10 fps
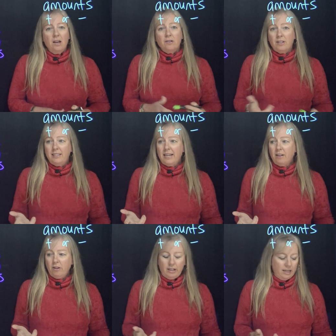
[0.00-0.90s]
So let's take
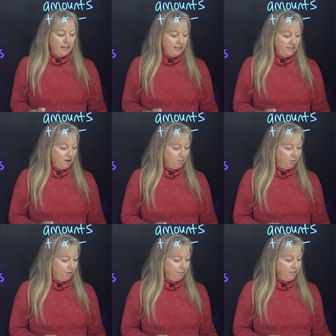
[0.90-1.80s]
a look at an
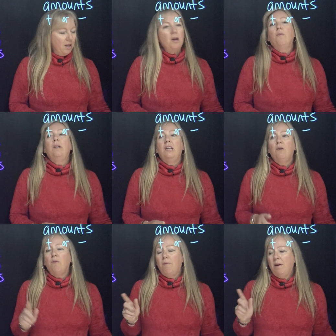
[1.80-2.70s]
example. We need
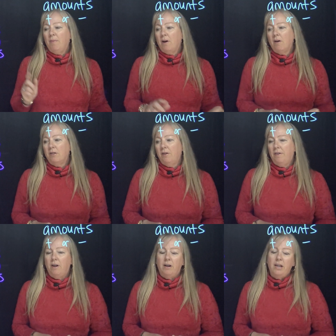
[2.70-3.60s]
to remember also
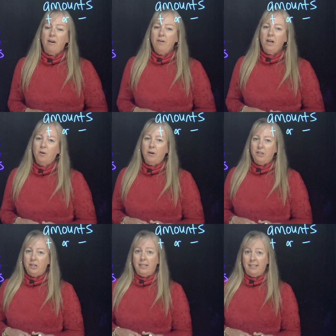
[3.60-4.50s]
that our accounting
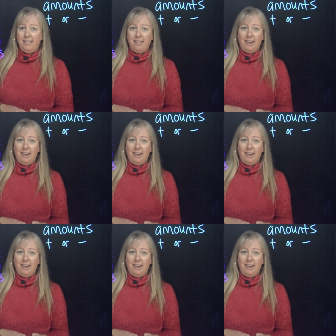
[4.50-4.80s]
equation needs to